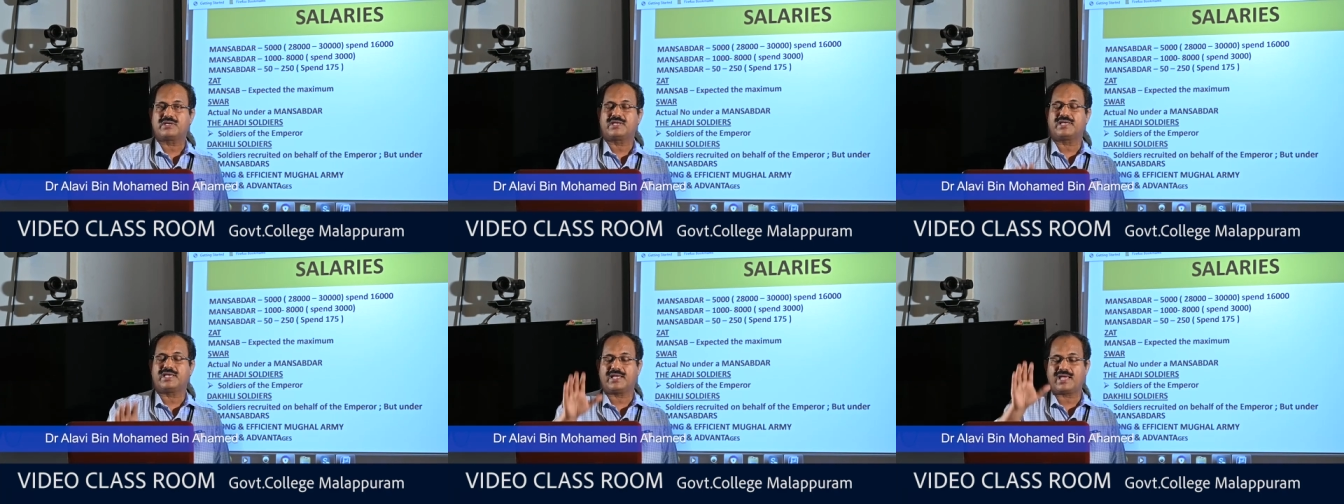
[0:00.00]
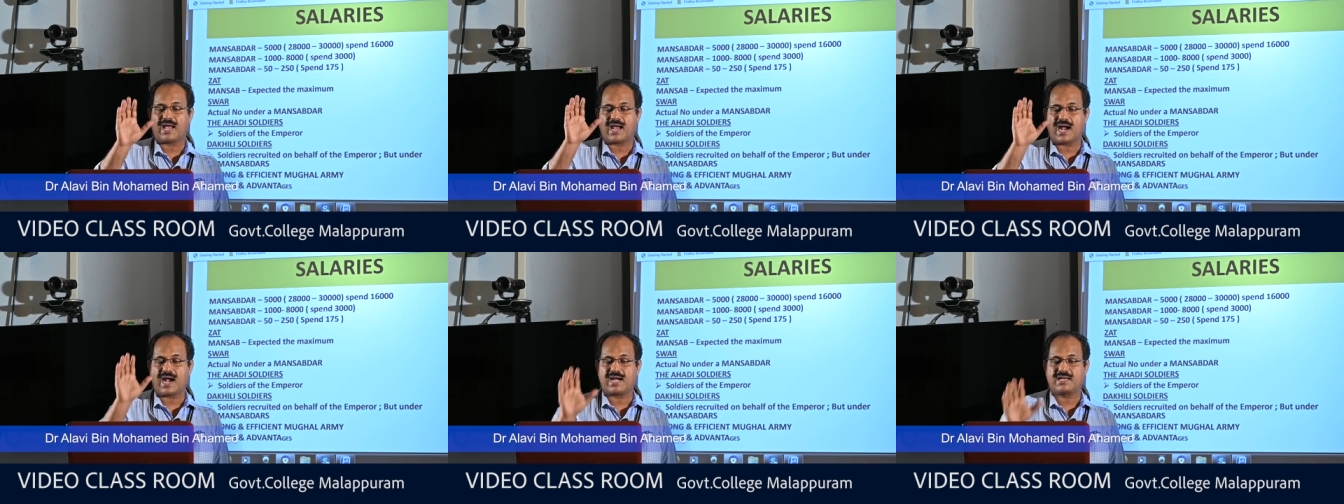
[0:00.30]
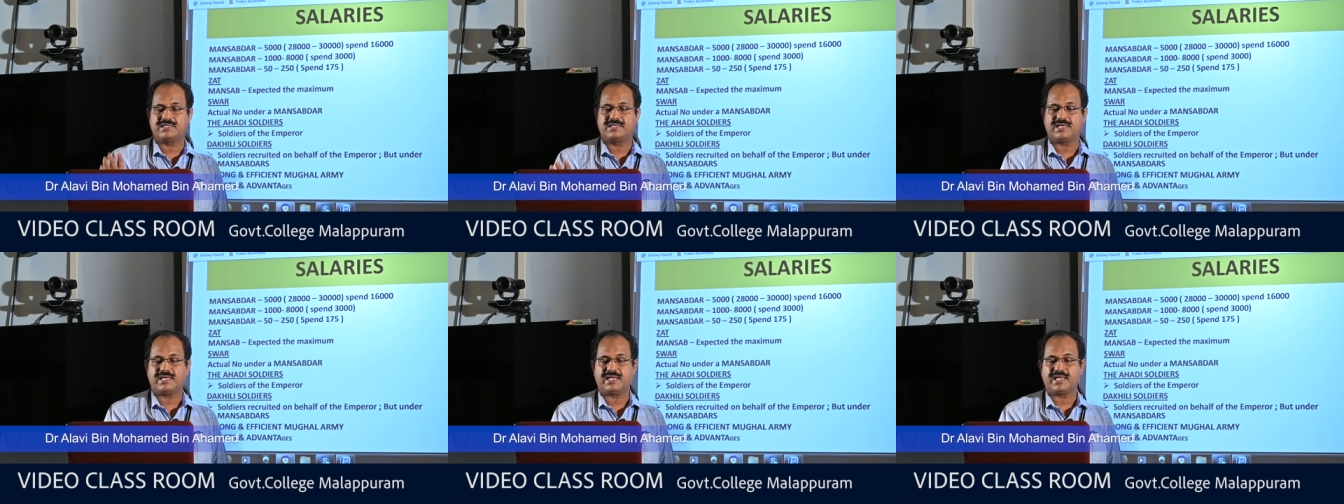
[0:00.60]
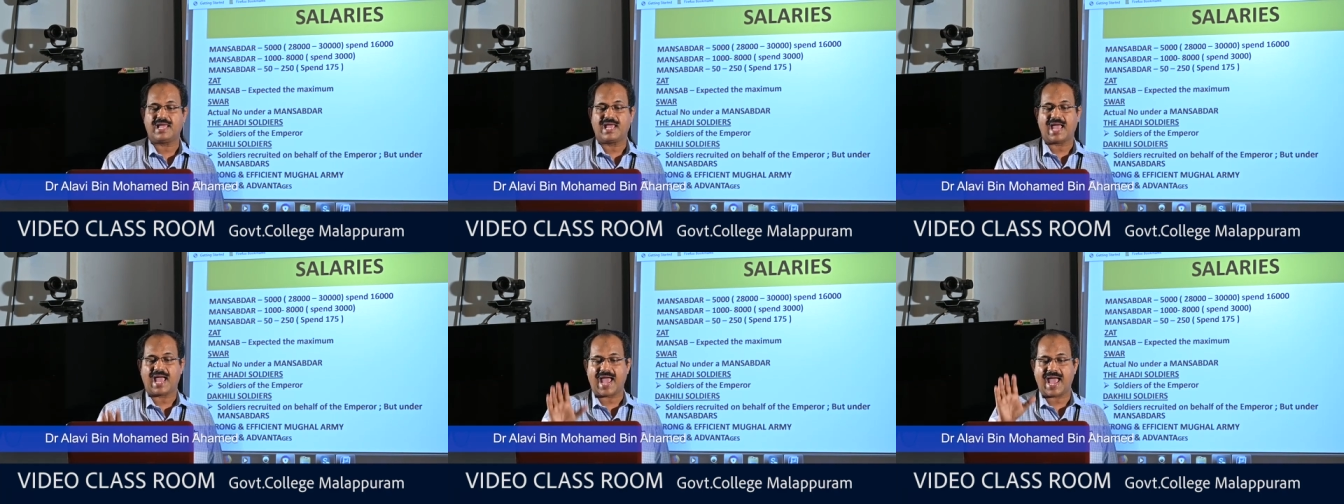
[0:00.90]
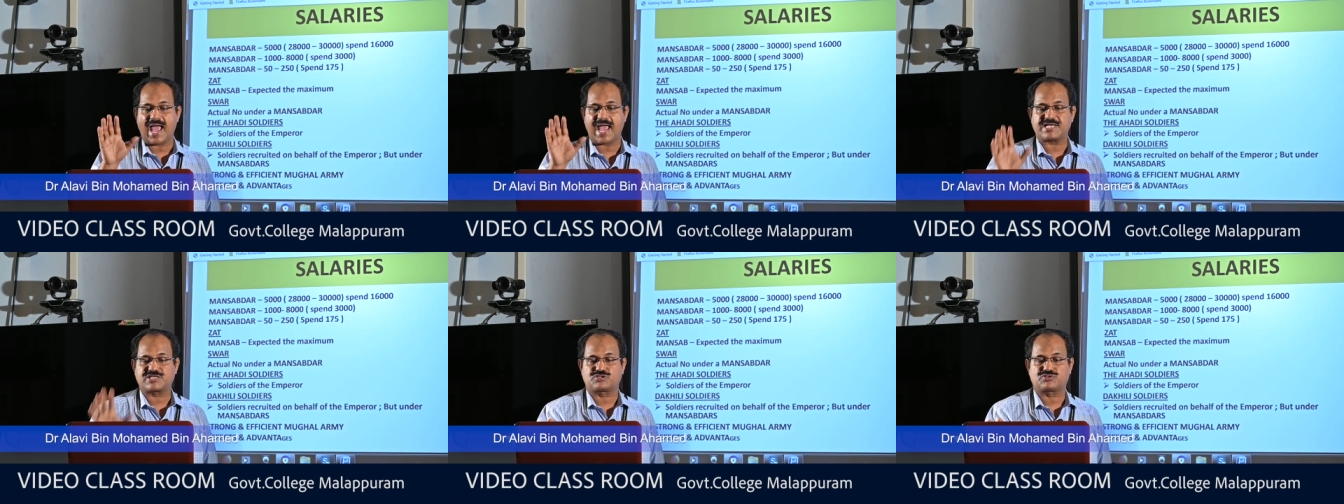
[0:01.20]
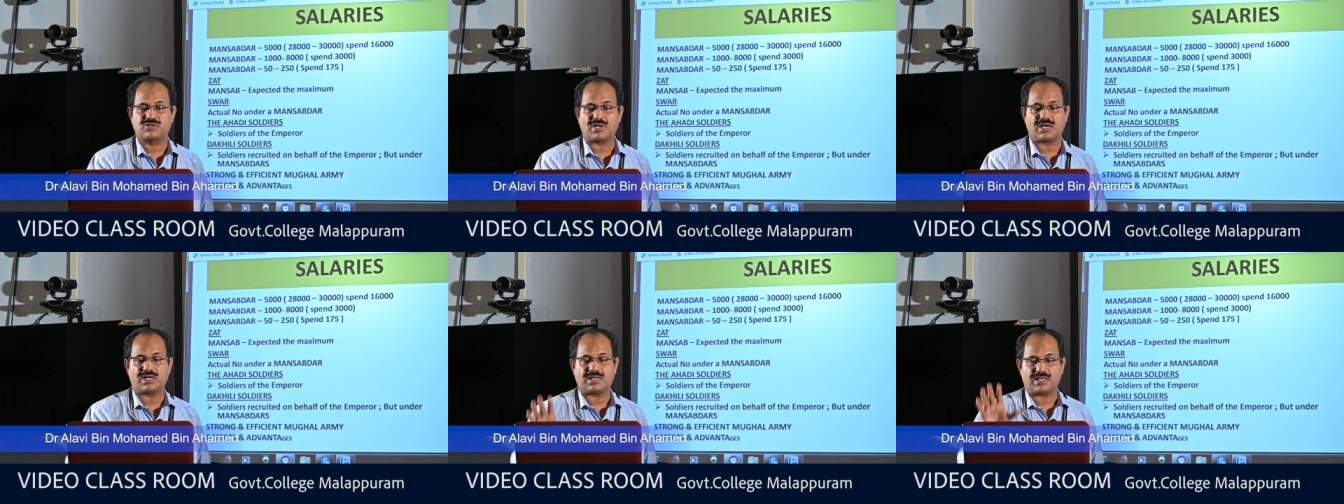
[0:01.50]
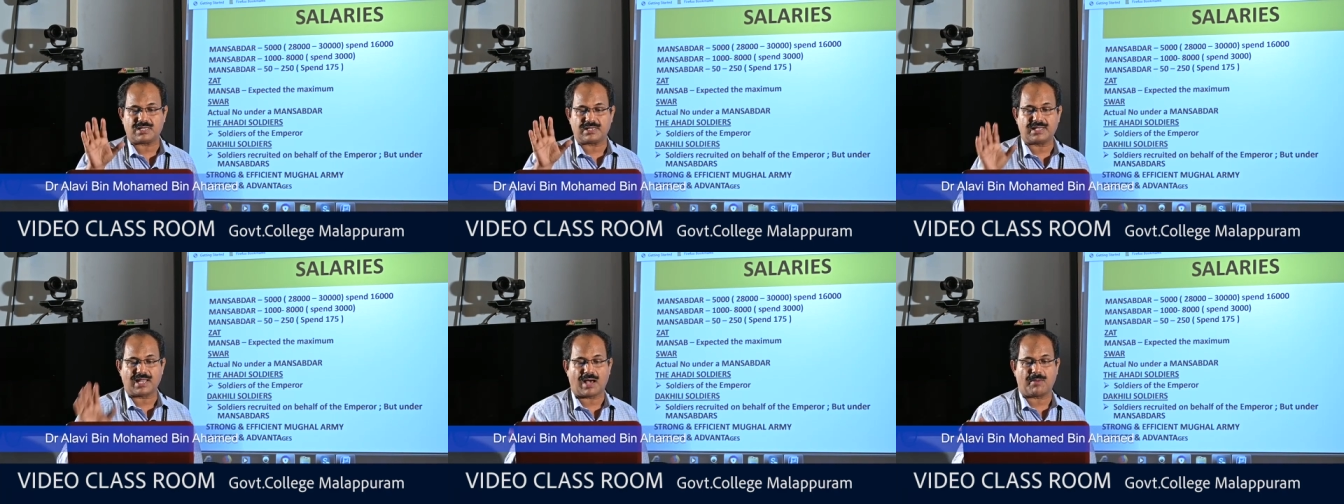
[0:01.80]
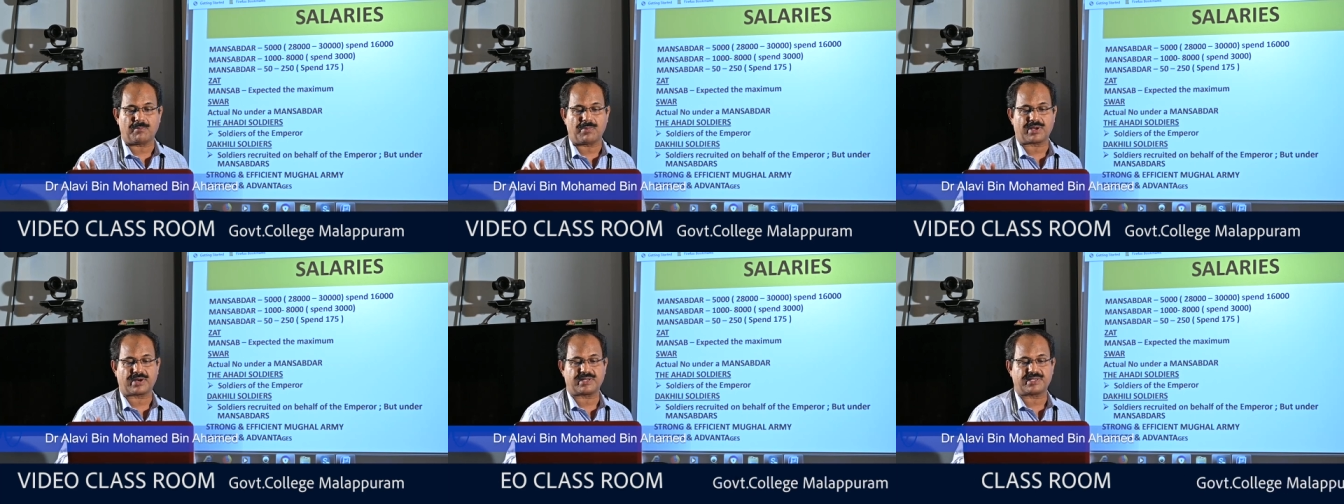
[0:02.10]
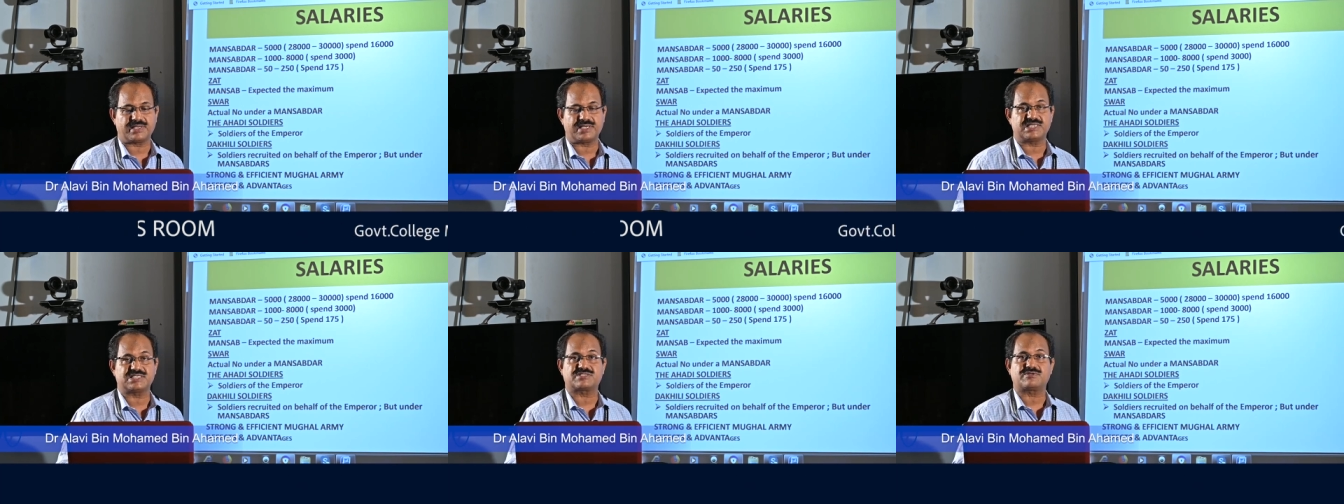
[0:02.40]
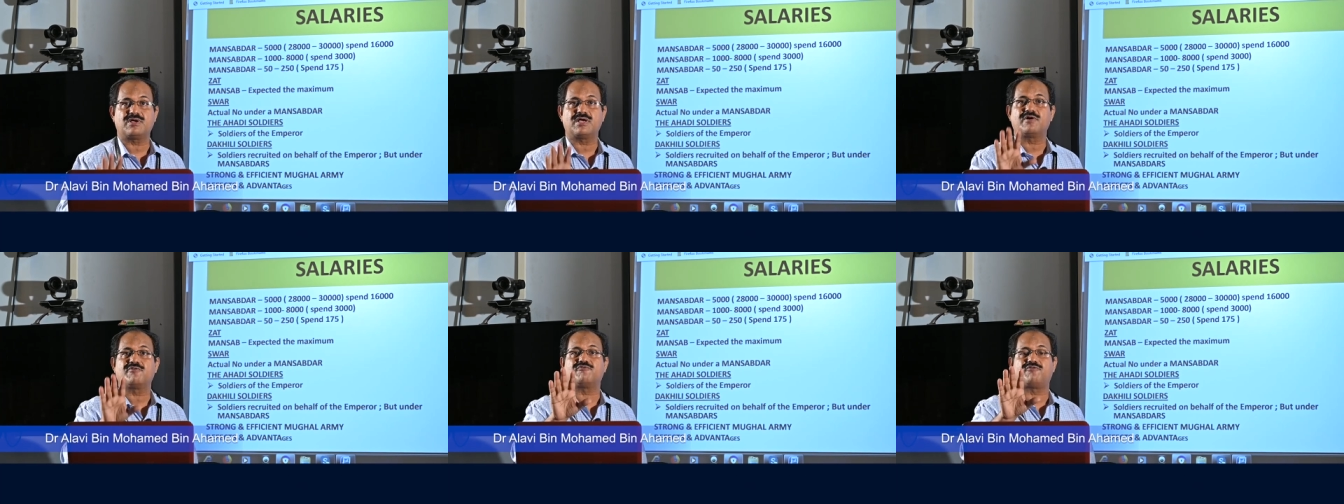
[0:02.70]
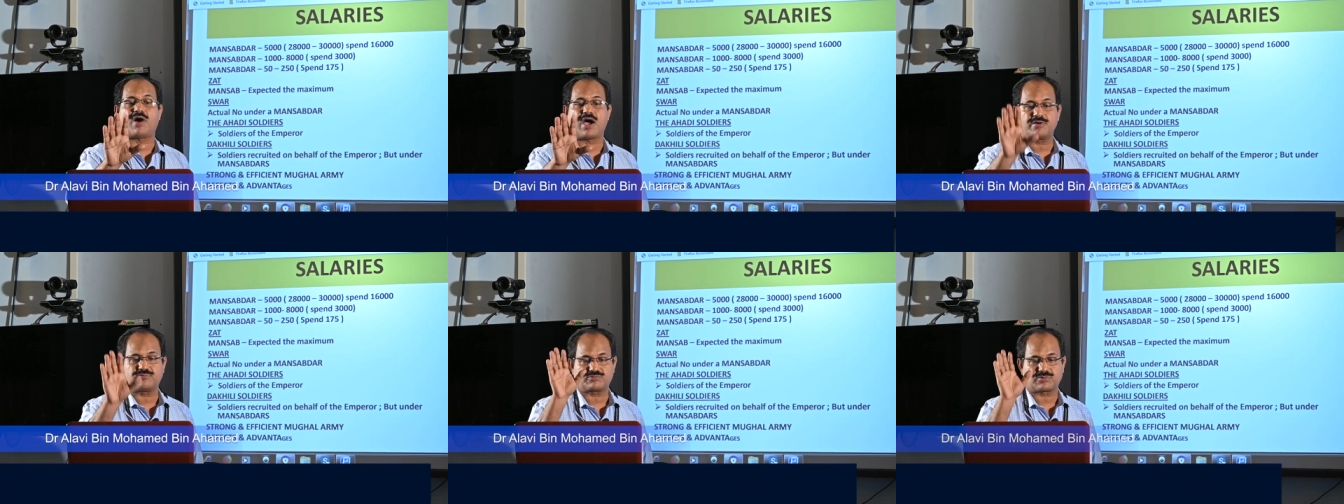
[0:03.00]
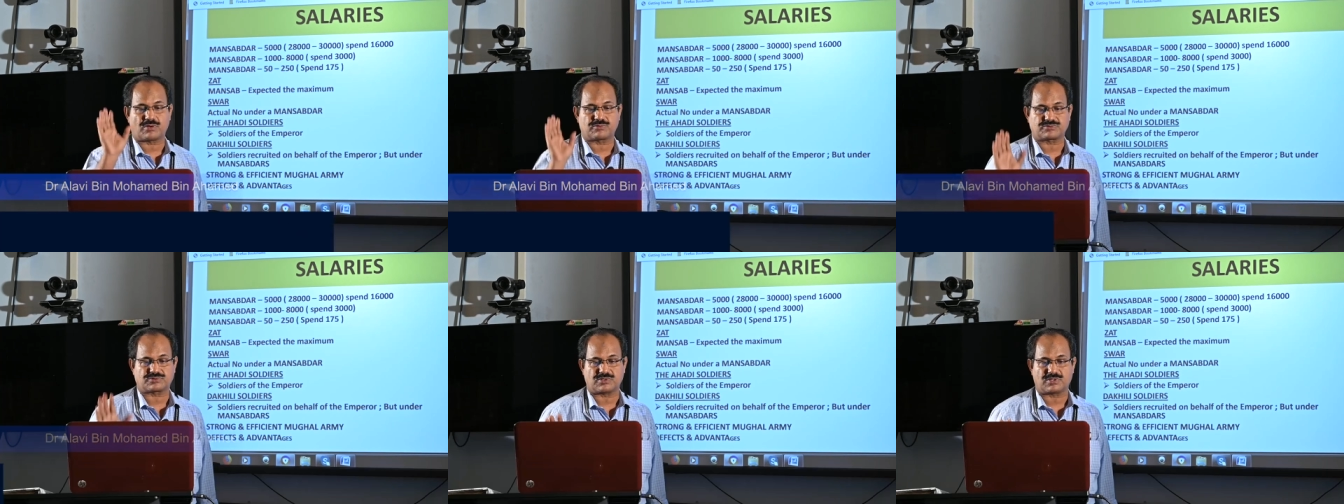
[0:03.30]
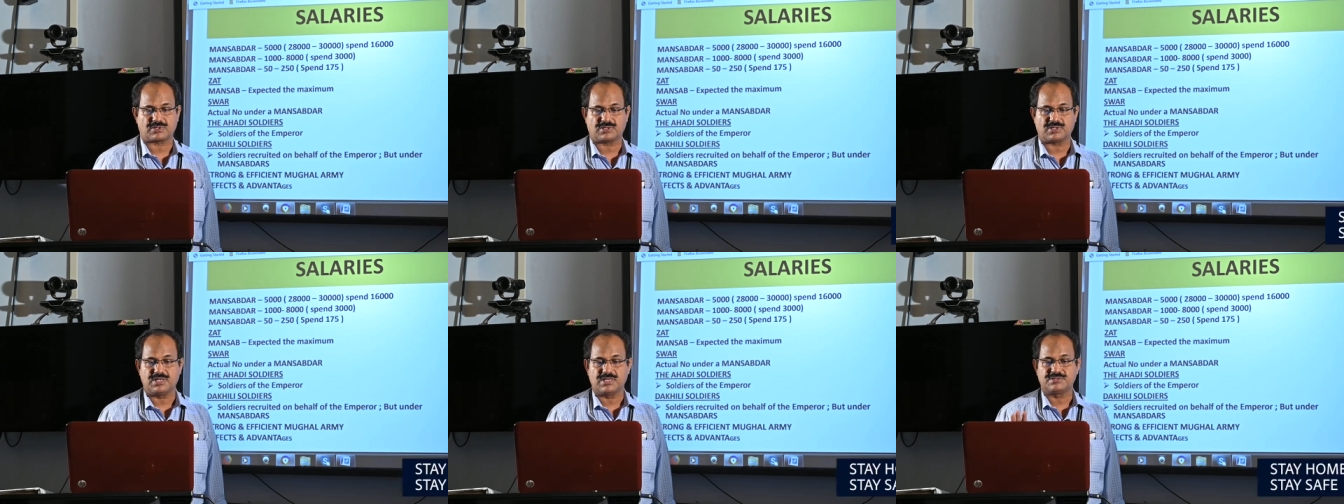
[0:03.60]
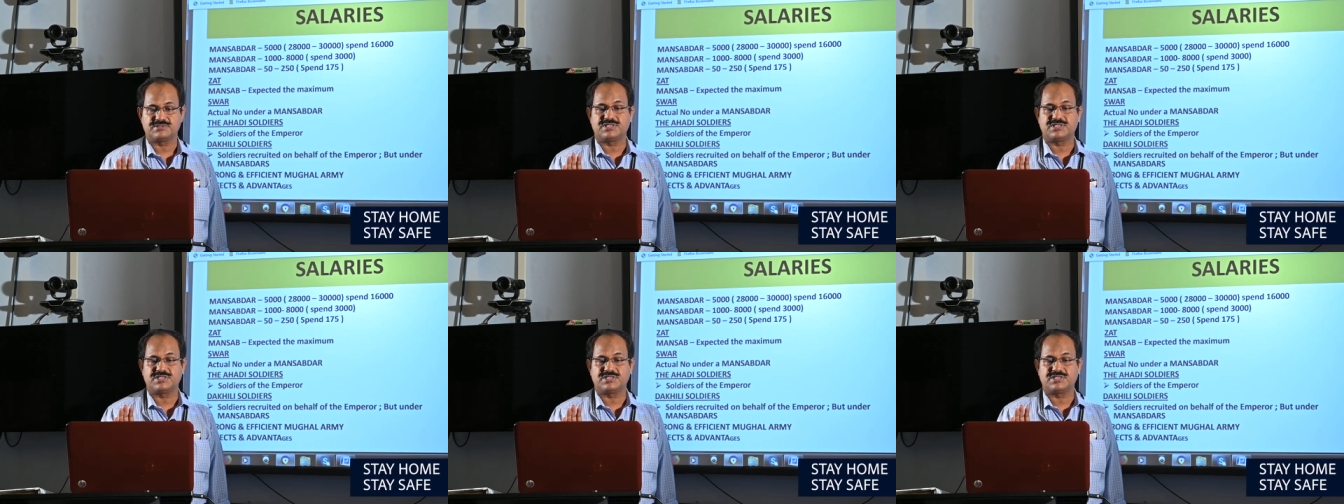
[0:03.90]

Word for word: he had the actual number is 5000.